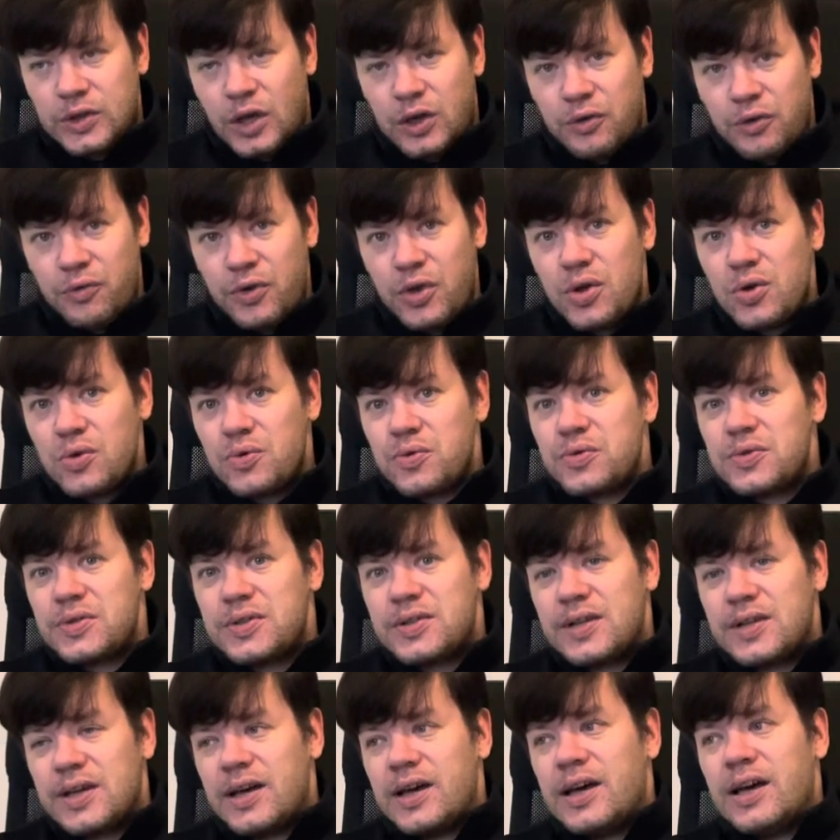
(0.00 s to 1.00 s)
we
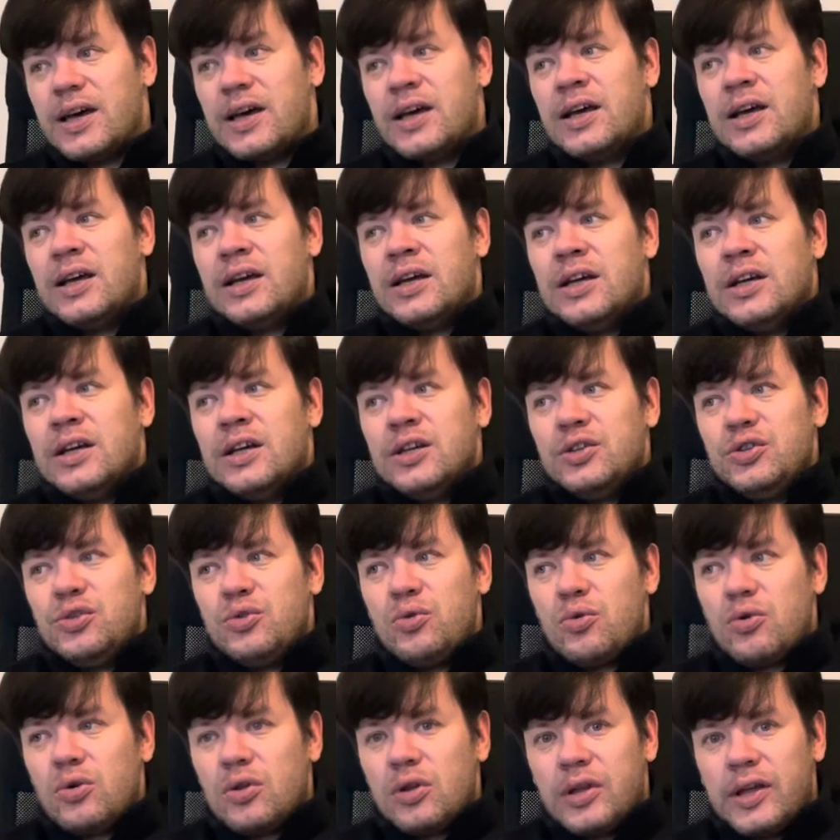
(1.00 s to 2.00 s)
use the
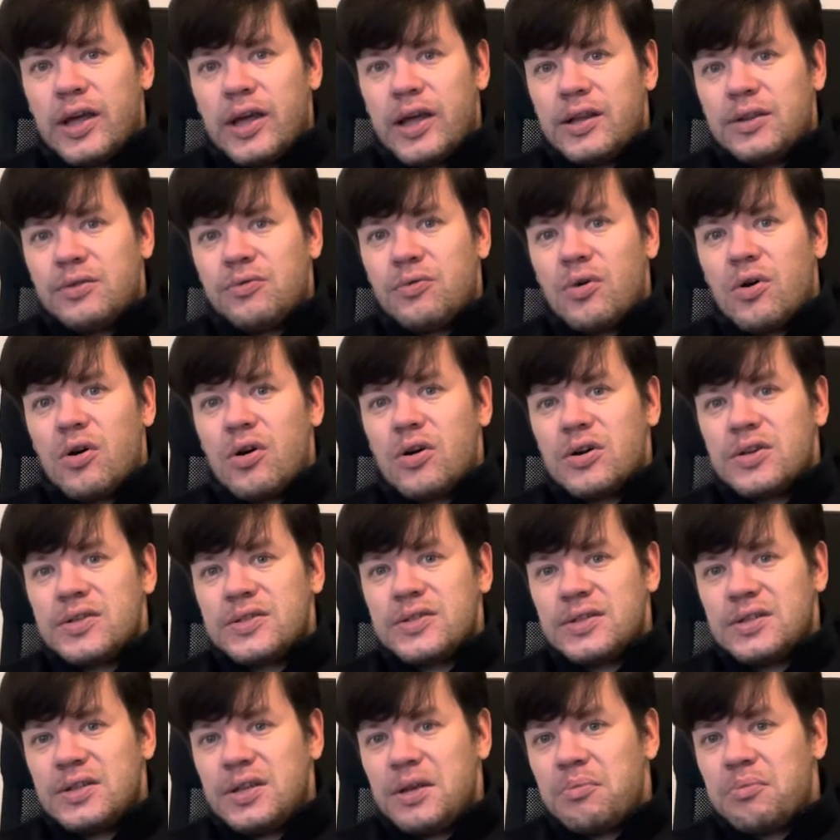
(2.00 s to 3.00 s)
neural
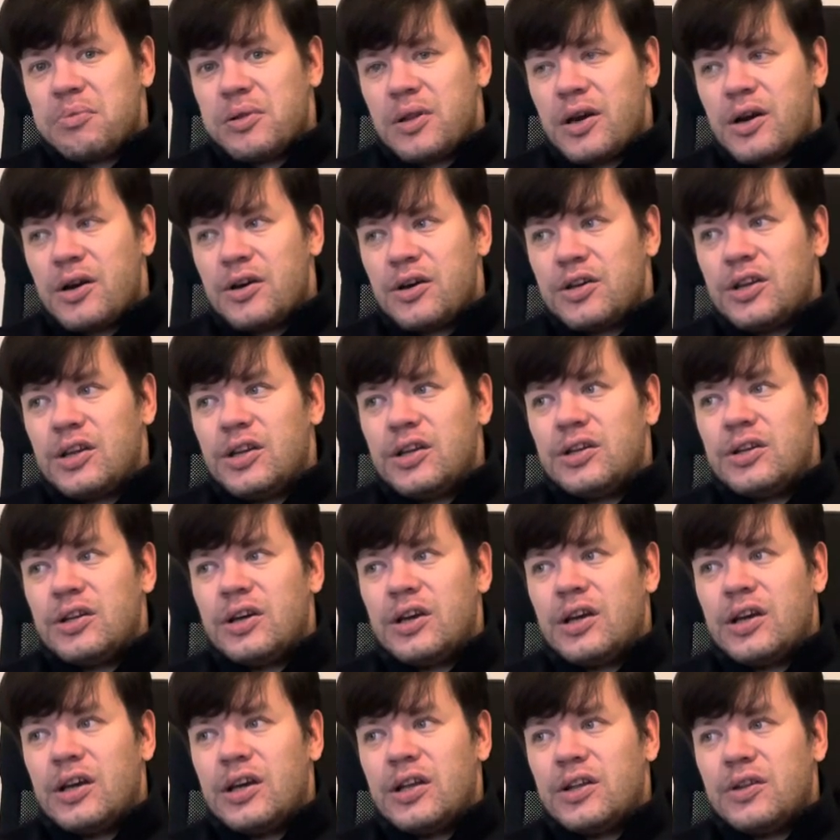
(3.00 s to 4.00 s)
networks, deep learning,
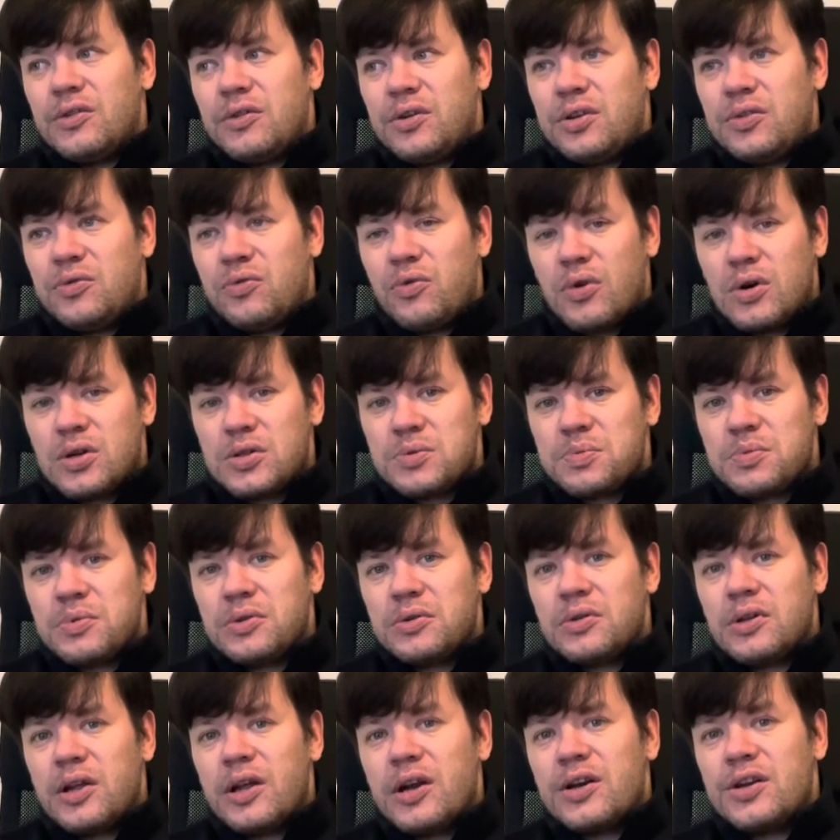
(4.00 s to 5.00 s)
and
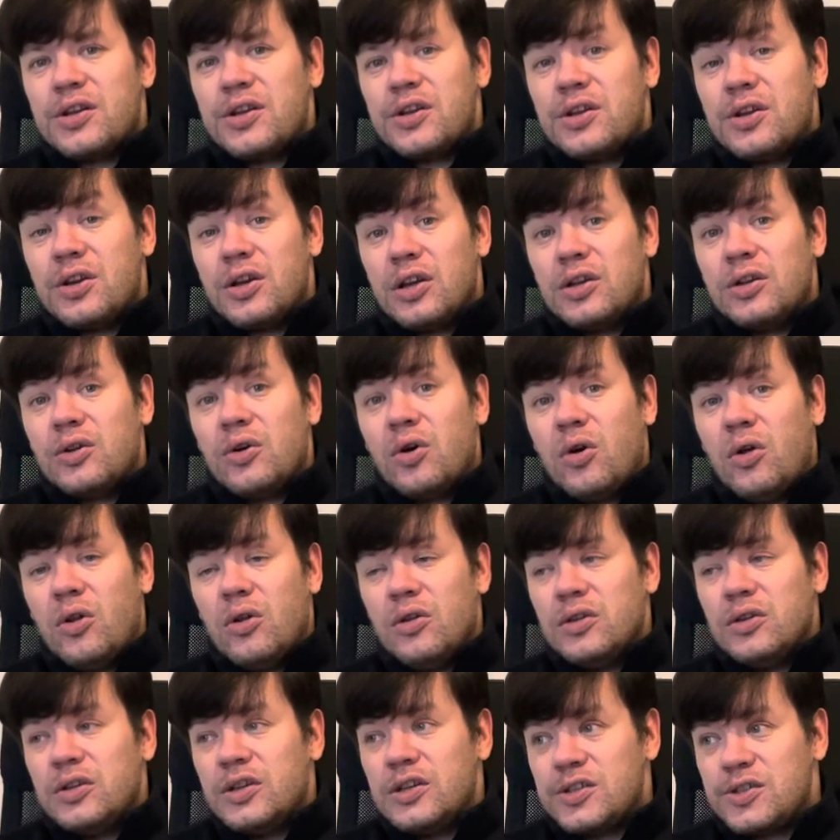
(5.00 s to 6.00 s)
reinforcement learning, and
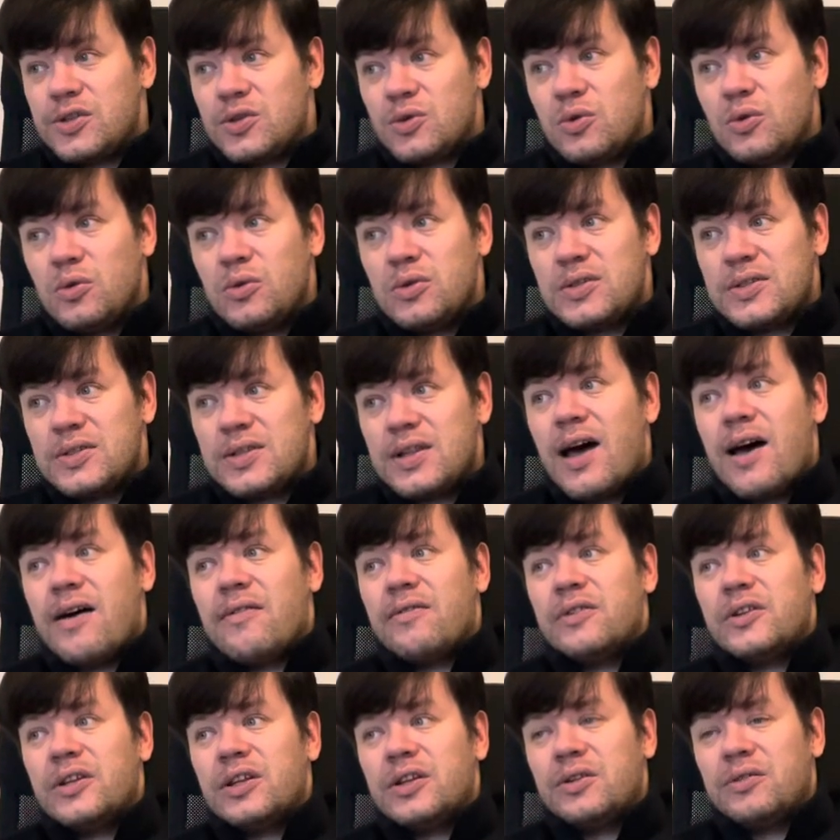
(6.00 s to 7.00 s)
all this cool
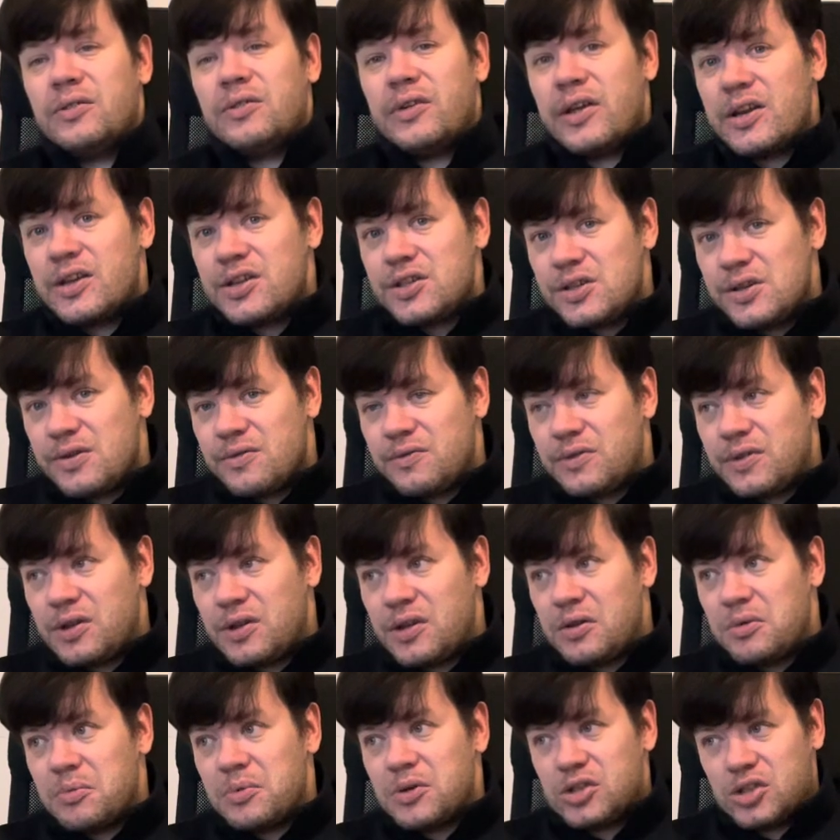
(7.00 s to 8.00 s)
stuff that we achieved
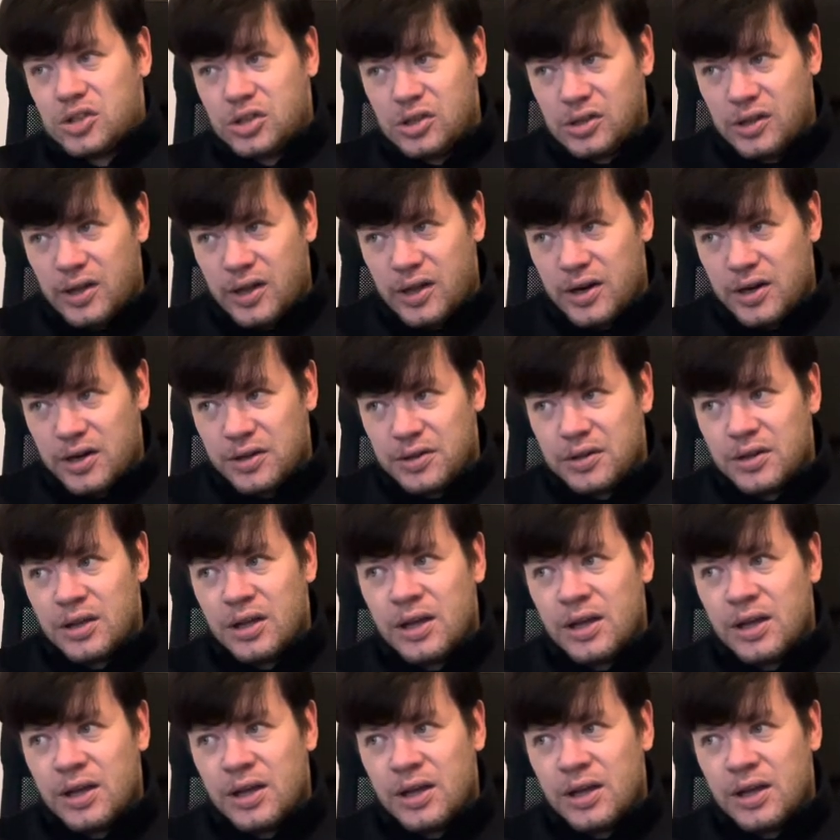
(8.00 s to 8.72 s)
in the machine learning.